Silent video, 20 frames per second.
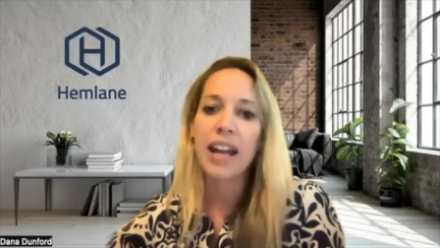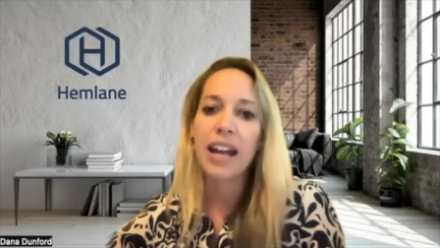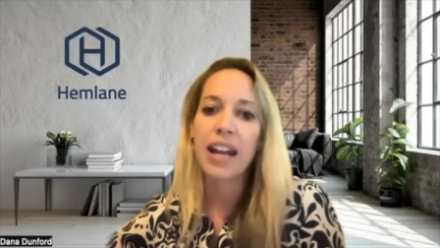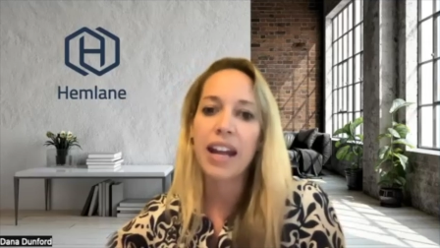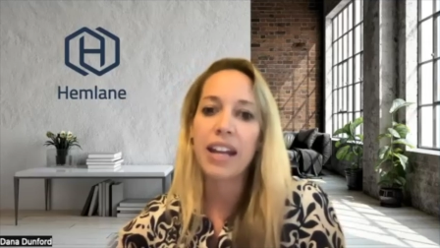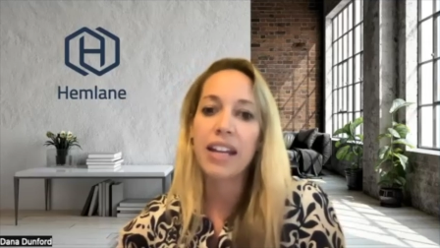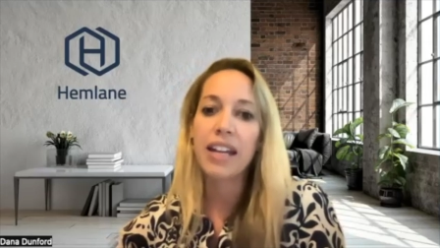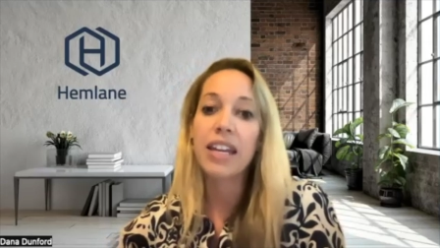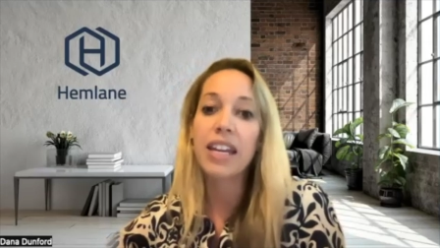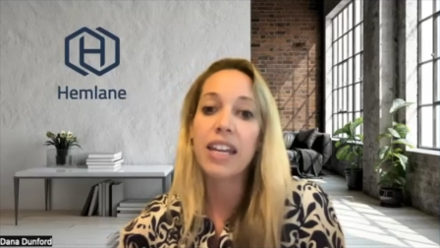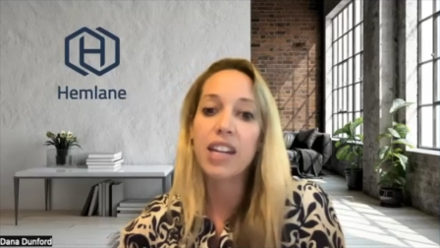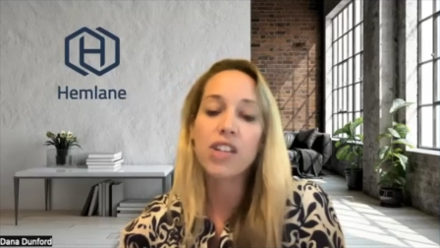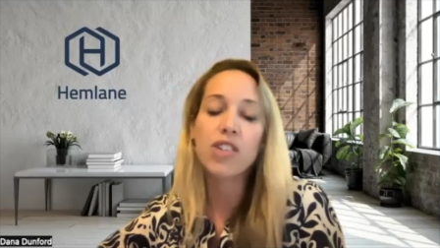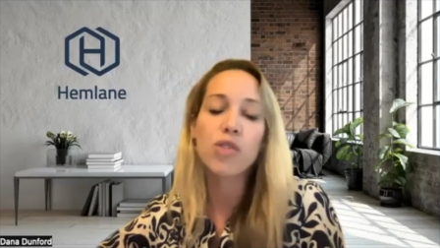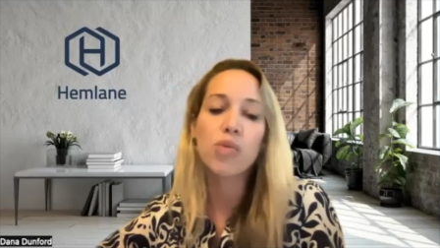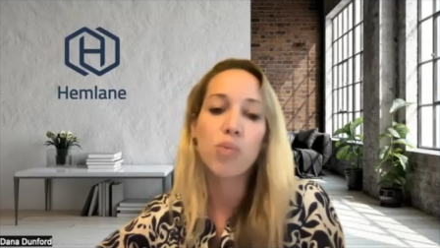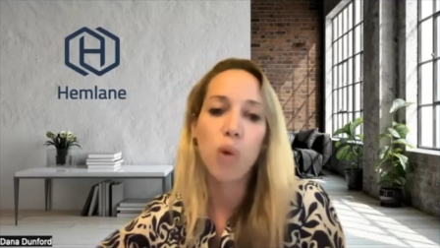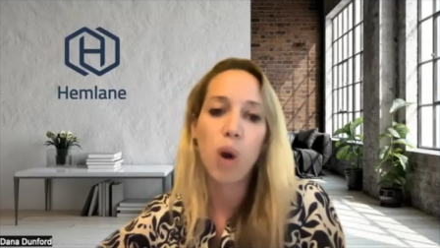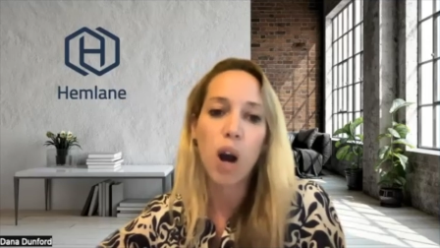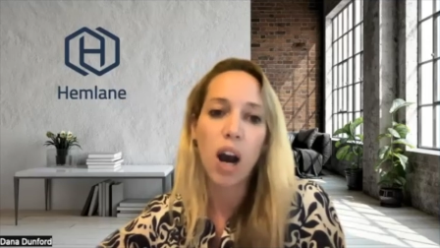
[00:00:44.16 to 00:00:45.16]
And
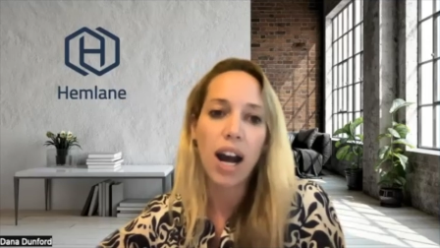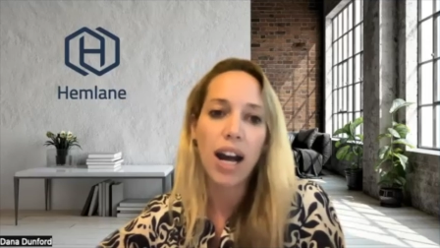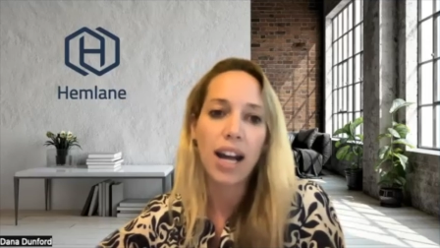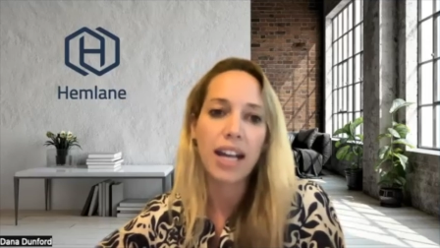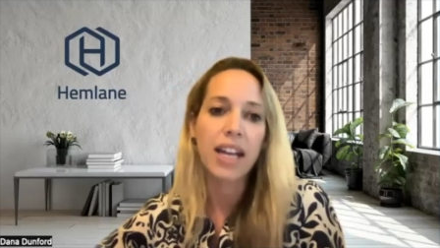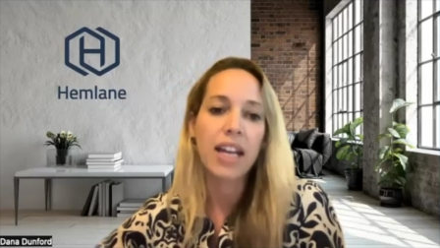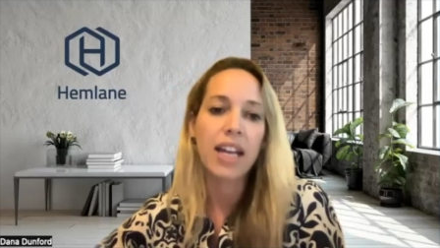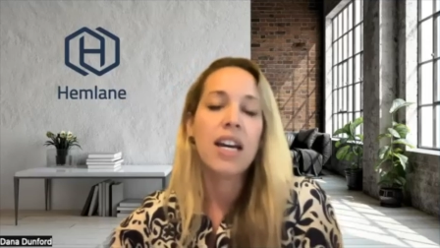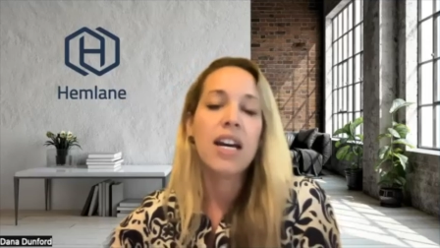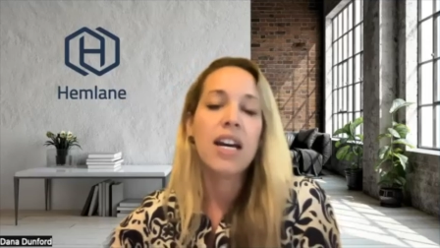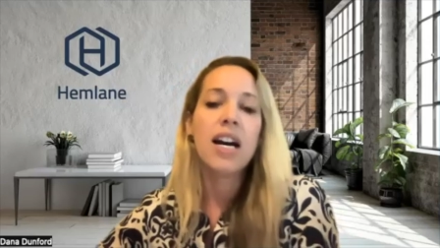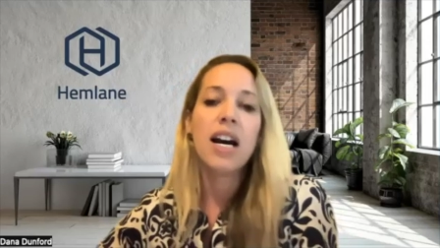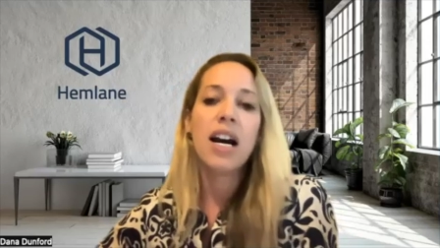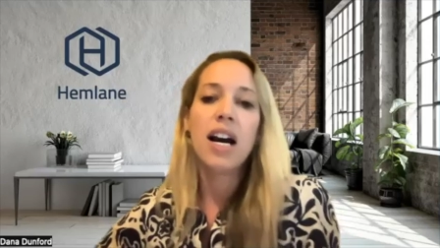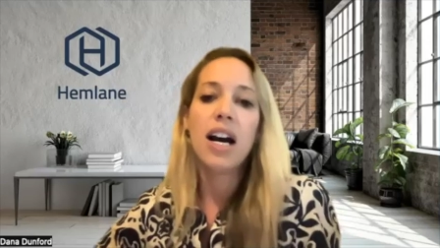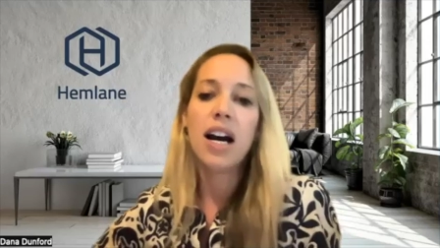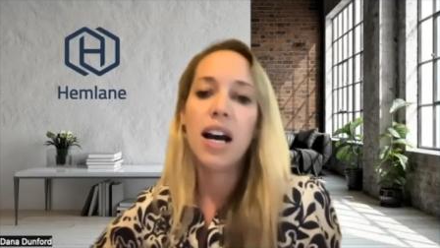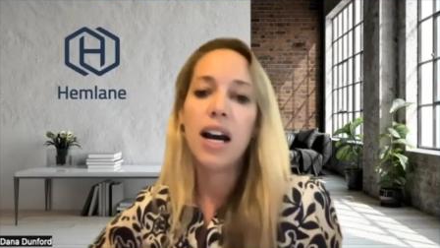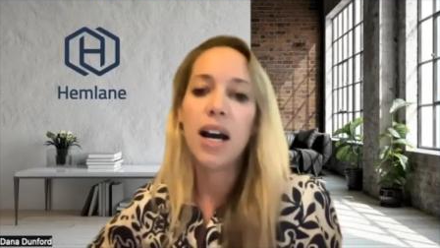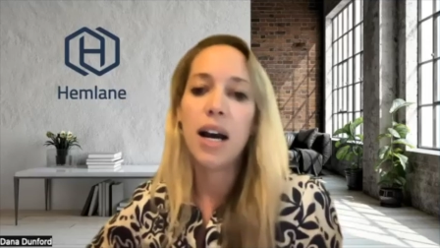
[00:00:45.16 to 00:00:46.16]
here's why.
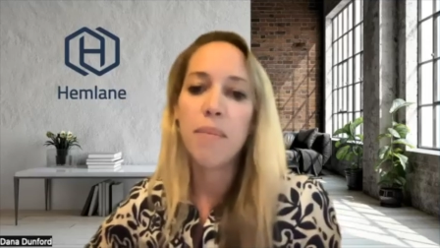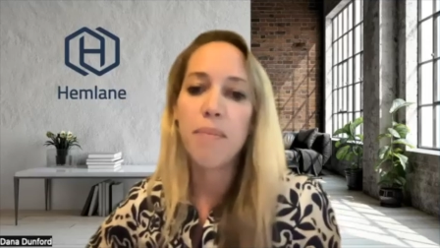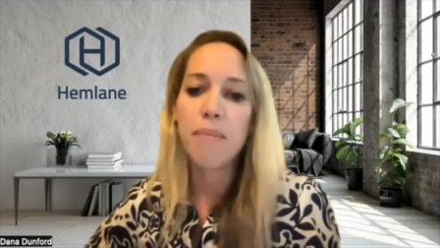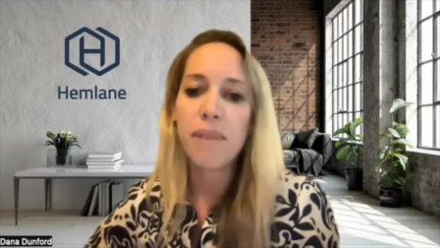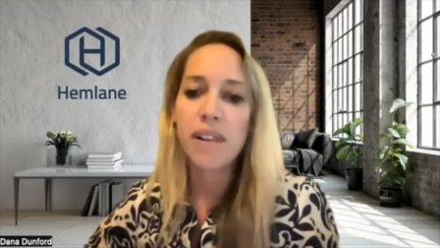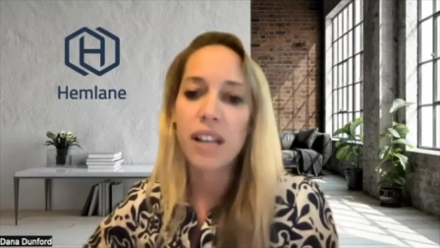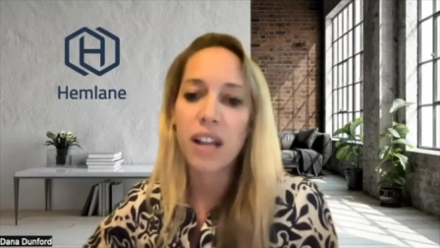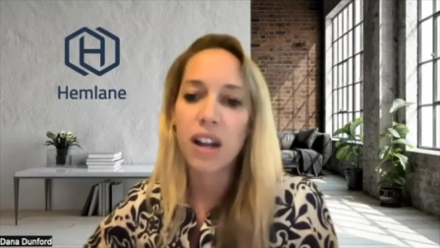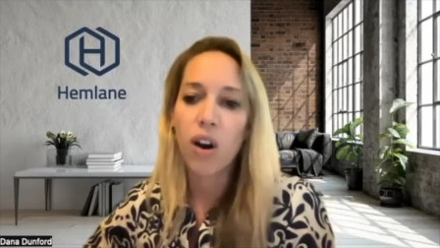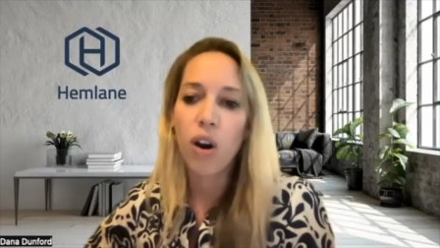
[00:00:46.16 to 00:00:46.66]
Um,